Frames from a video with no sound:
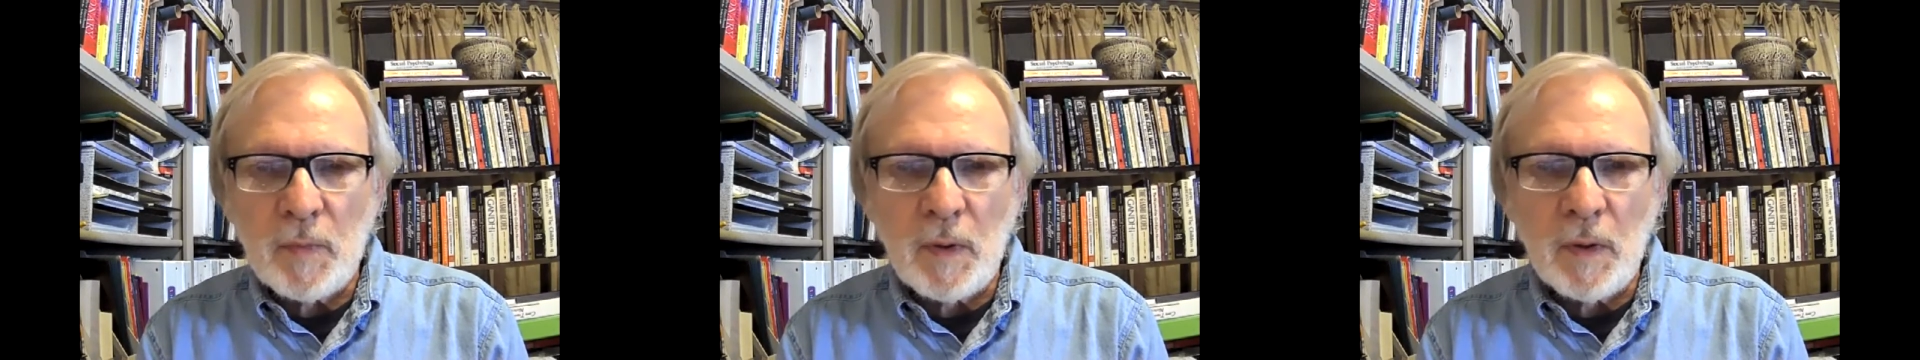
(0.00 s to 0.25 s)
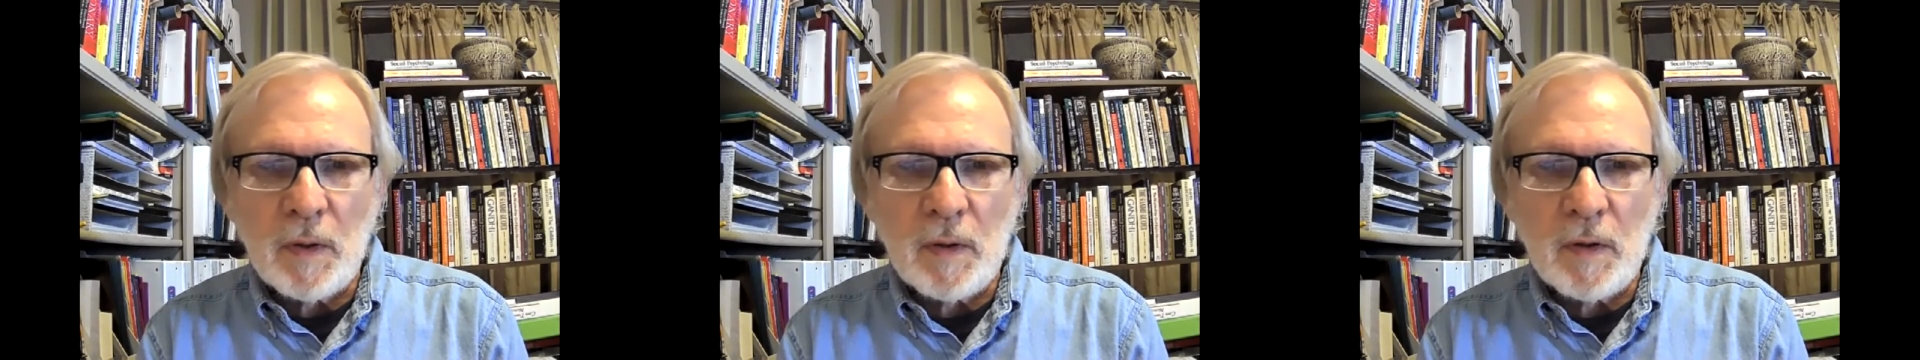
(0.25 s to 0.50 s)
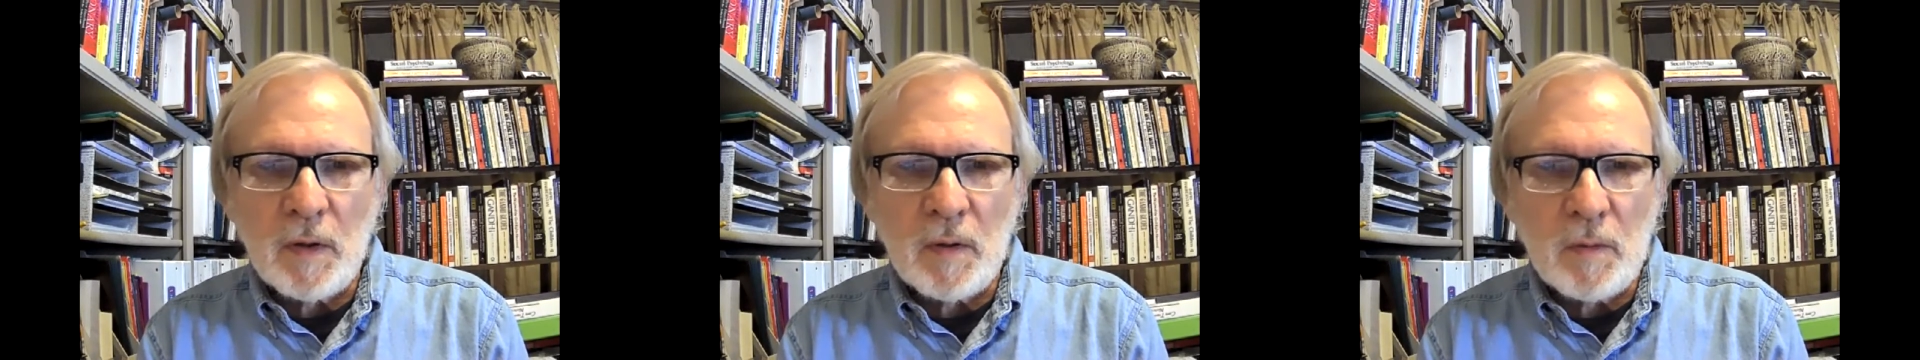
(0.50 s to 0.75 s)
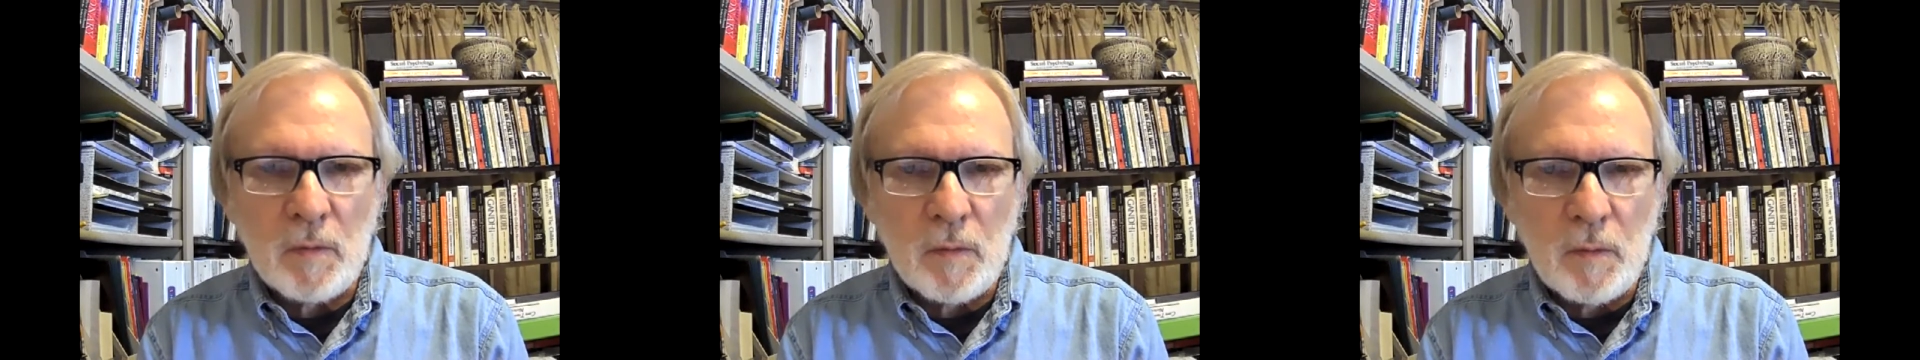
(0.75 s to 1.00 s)
uh,
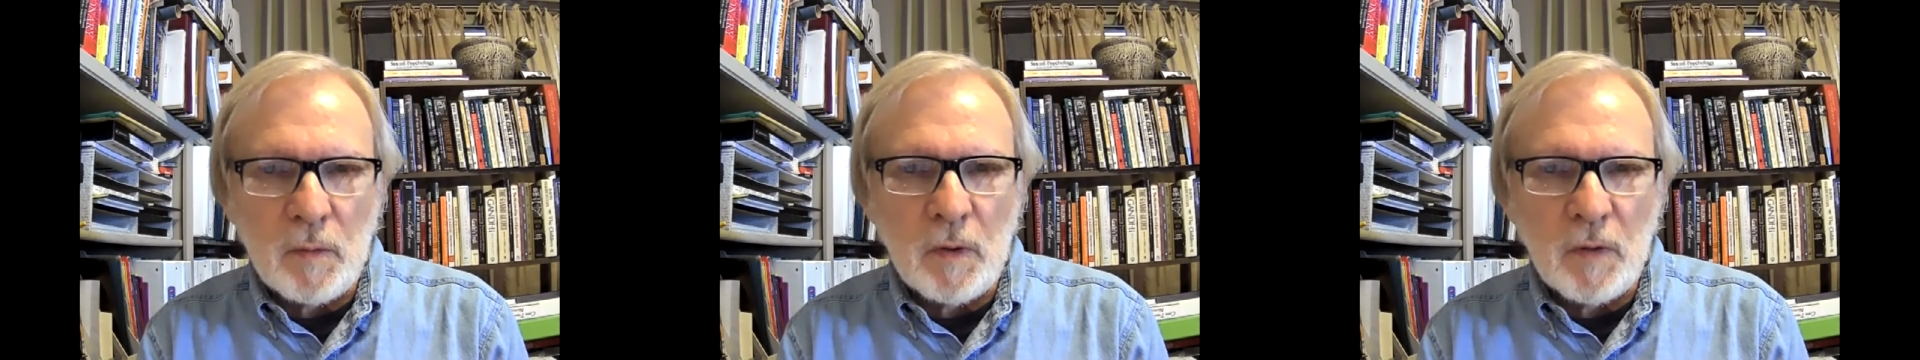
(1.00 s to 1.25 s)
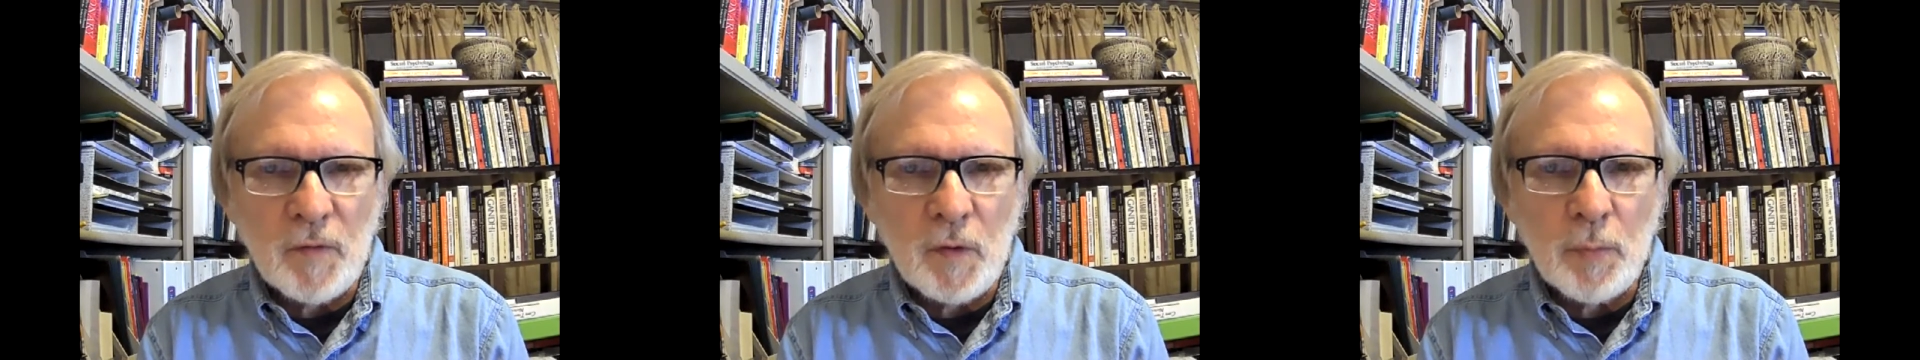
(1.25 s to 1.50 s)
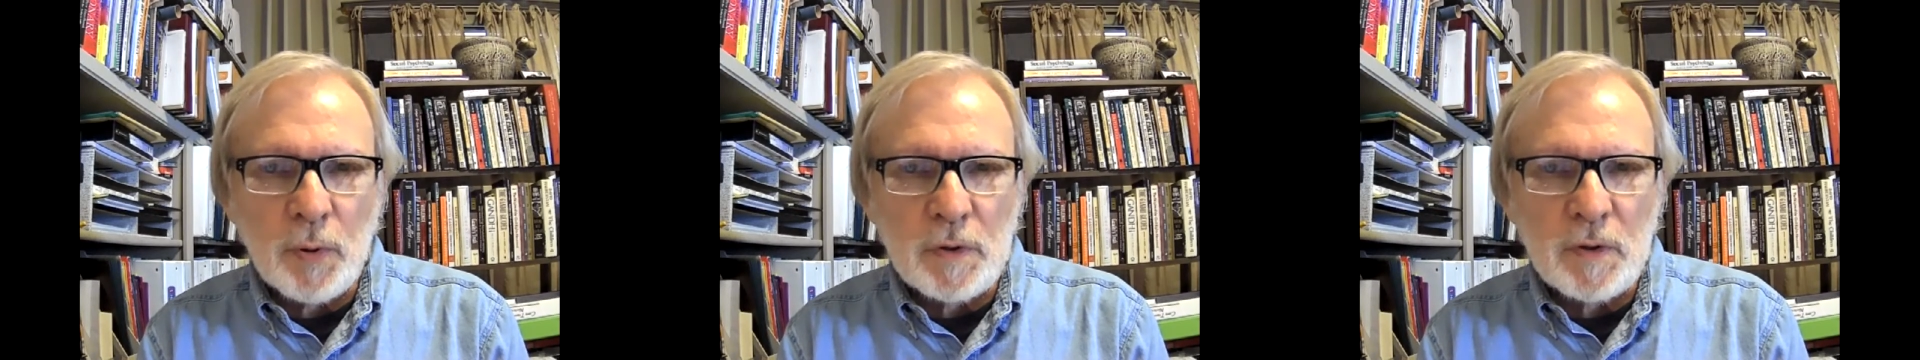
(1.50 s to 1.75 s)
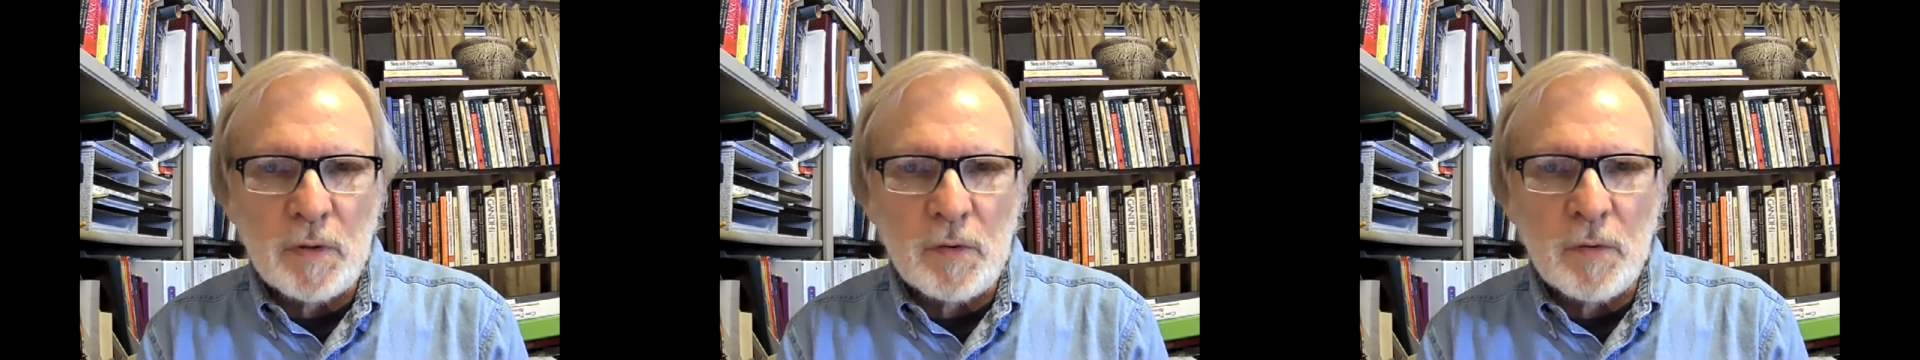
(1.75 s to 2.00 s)
in if you
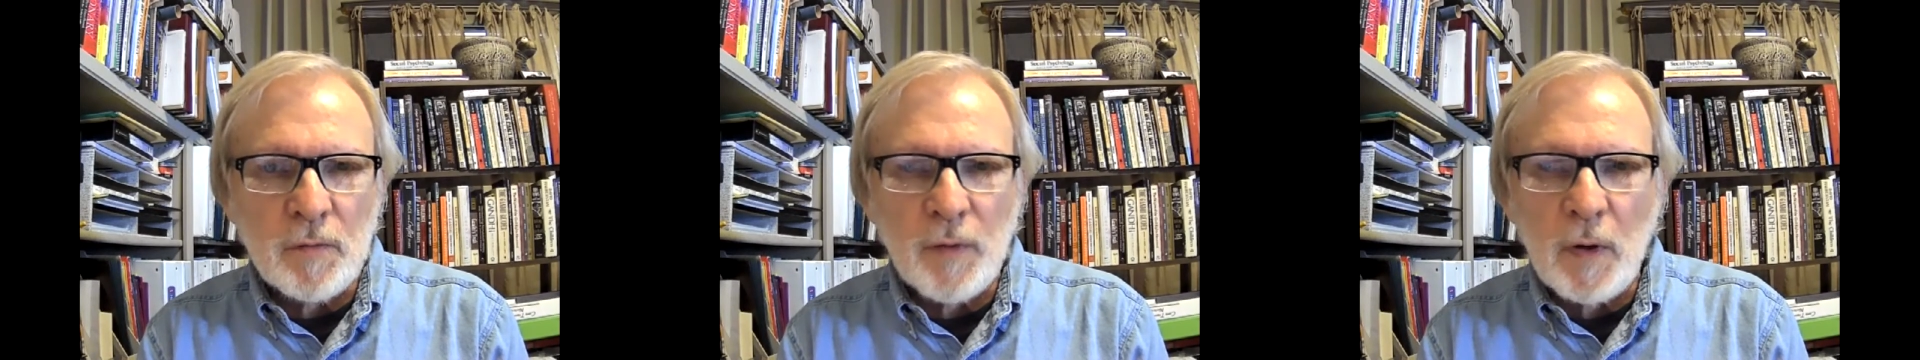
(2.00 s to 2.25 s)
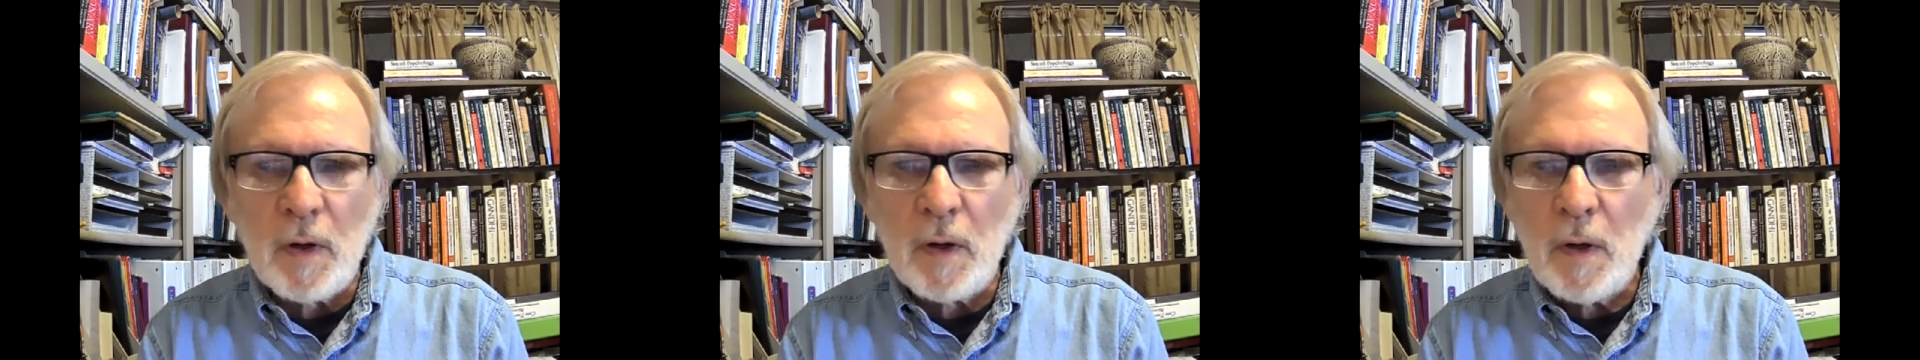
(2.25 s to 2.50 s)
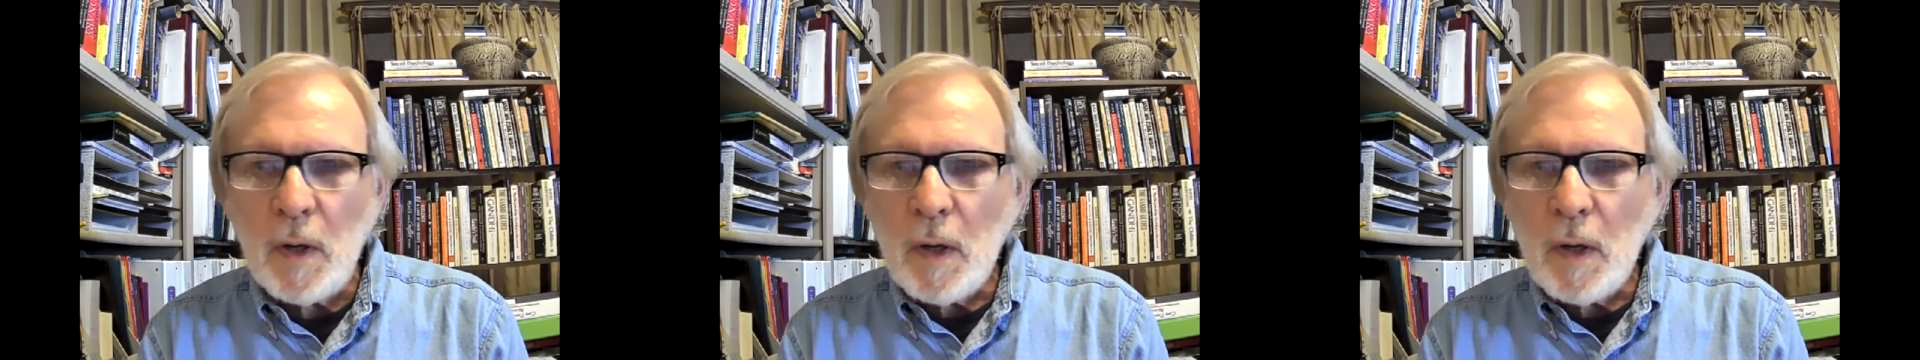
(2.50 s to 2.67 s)
push it too far,